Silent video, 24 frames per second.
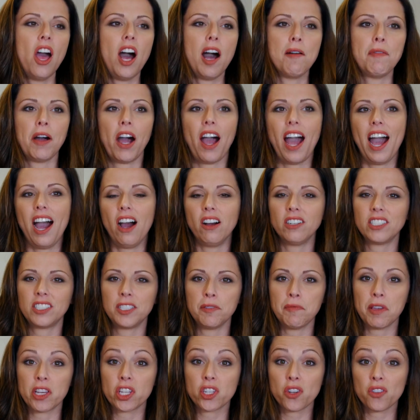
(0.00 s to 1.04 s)
about how
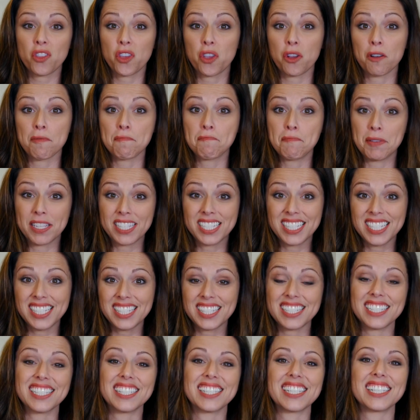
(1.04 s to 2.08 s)
to make sure that your
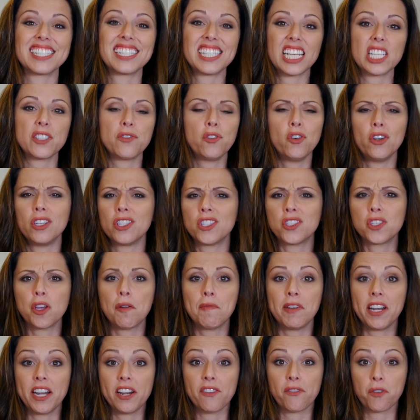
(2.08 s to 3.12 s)
business is successful in so
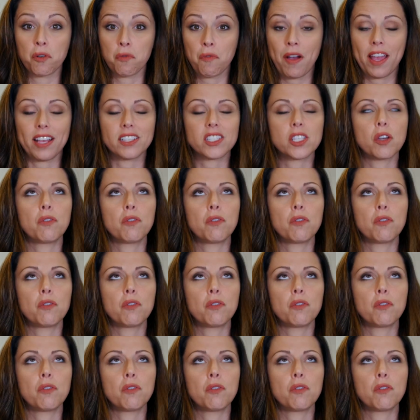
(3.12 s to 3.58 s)
many different ways.